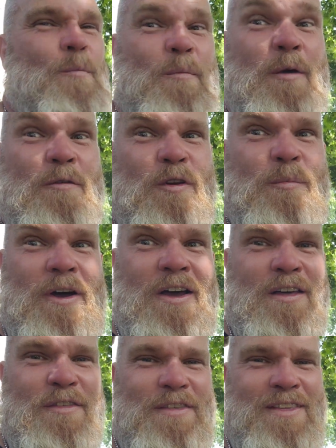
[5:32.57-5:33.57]
Maybe get a
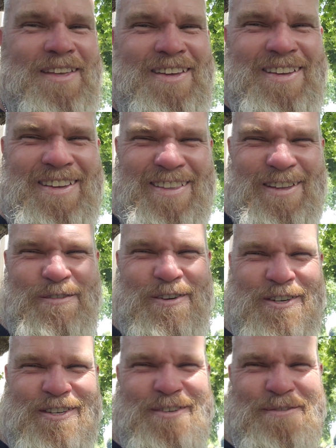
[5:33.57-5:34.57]
bath. That'd be
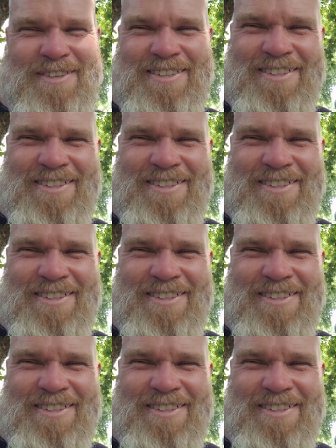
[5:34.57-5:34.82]
awesome.